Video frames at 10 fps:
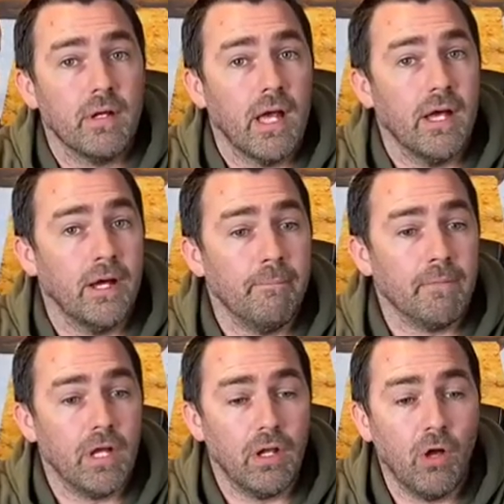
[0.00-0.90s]
A
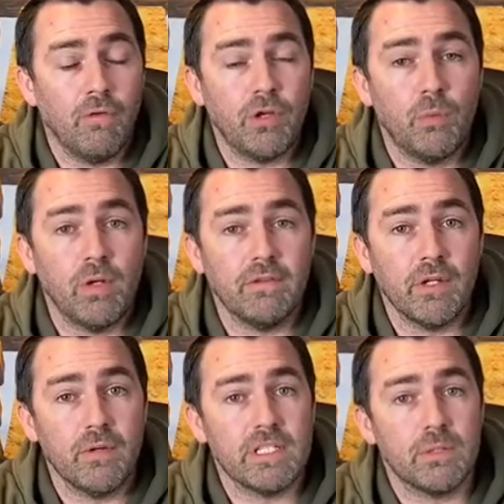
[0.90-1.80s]
lot of you will have
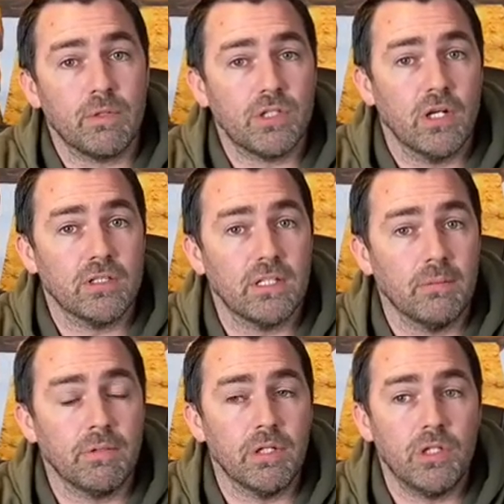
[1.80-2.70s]
noticed that we chucked
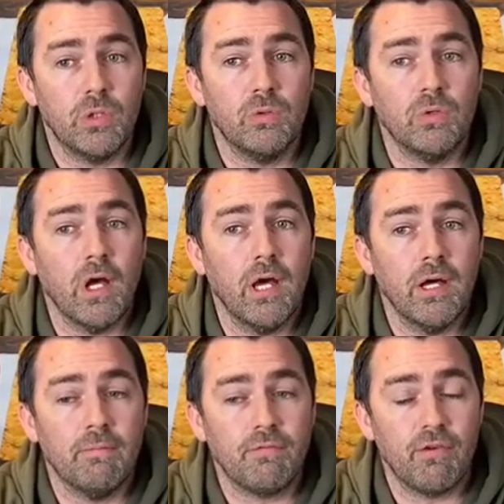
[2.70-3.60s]
up the new
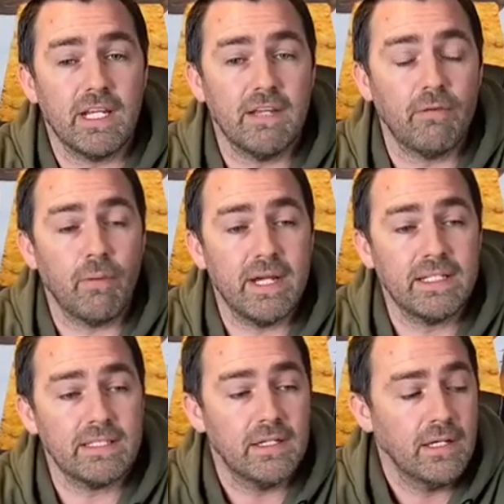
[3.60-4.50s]
free
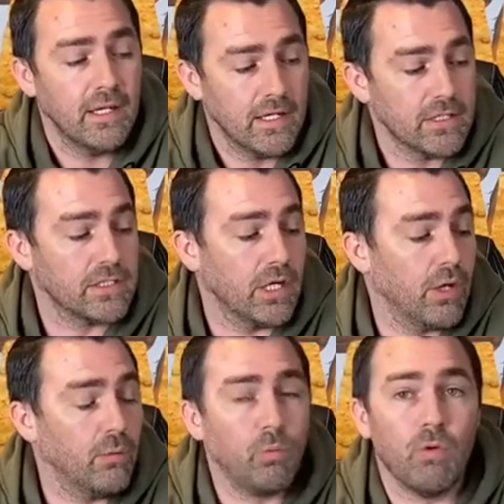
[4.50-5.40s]
giveaways.
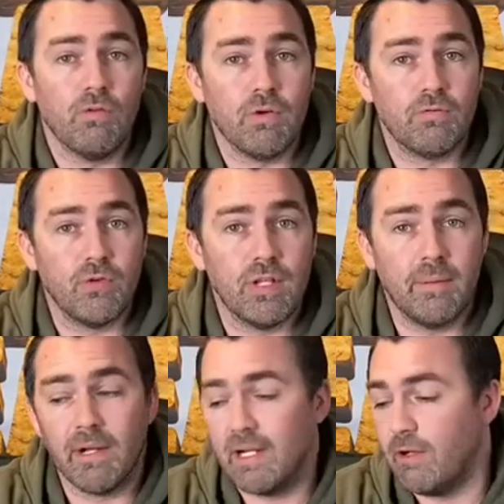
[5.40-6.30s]
So we'll run through
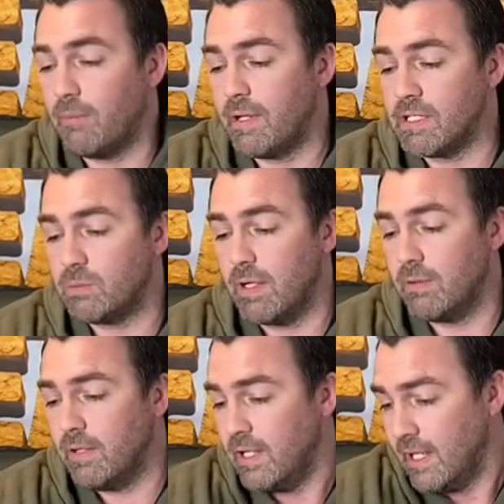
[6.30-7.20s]
them in a little bit as
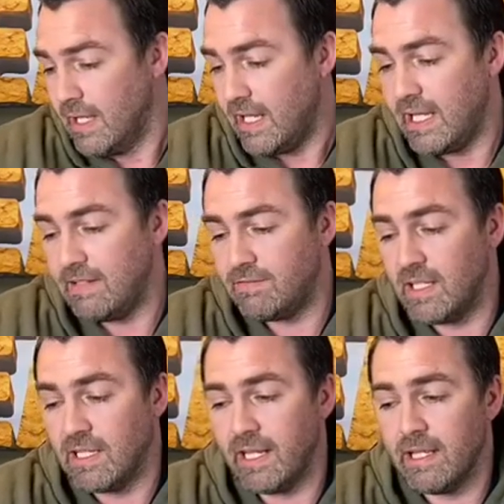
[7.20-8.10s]
well.
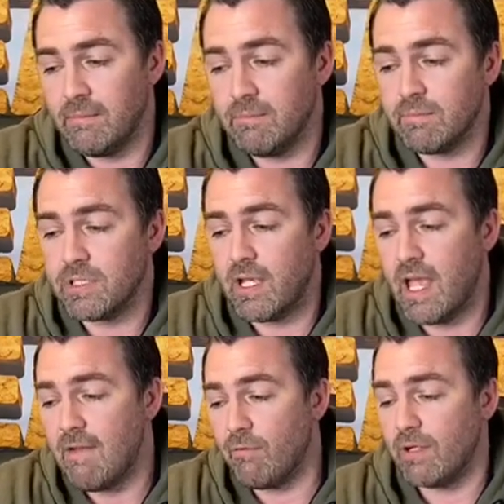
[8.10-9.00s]
Evening, Liam. So
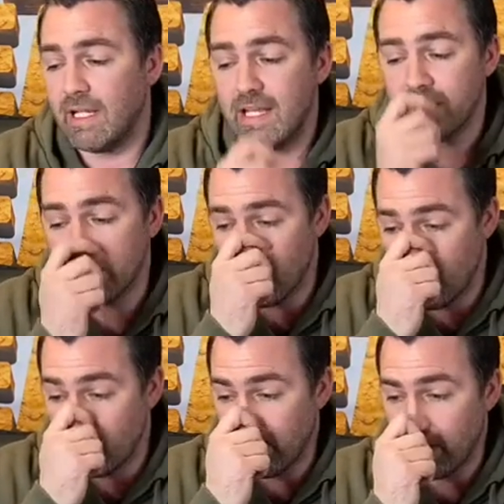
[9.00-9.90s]
everyone let us
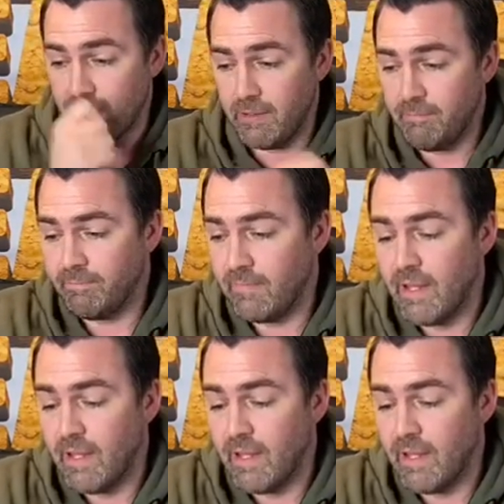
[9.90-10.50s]
know that